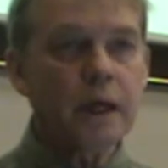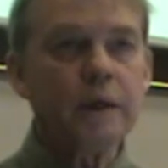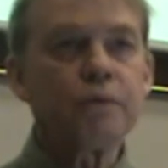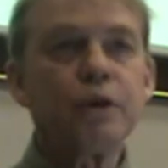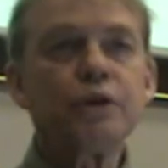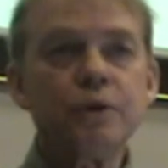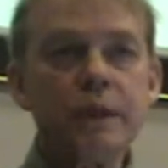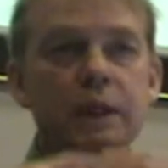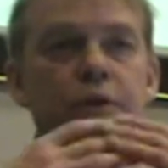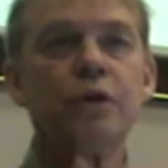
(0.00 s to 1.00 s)
and what you
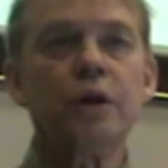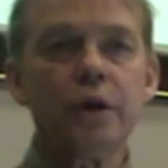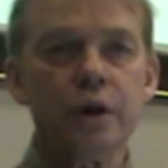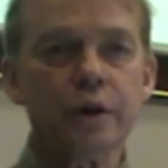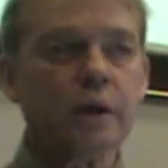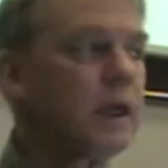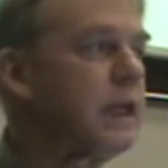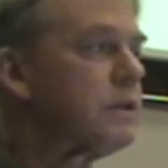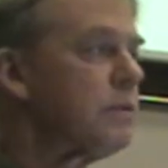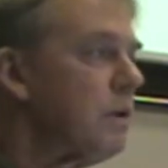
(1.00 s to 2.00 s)
need to learn
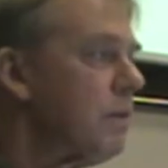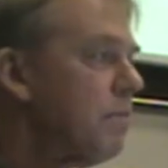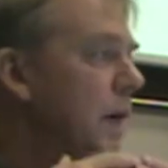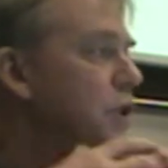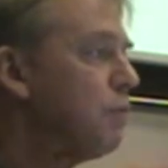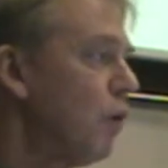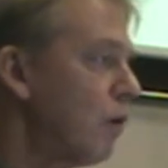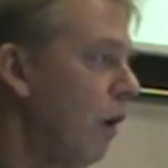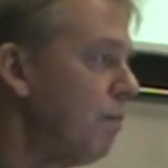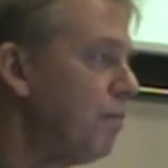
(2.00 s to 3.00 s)
is much more
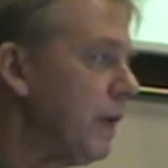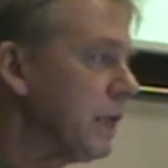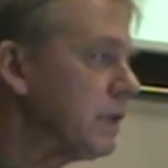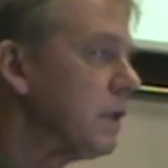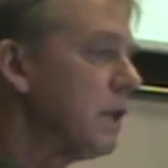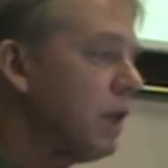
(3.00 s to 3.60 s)
complex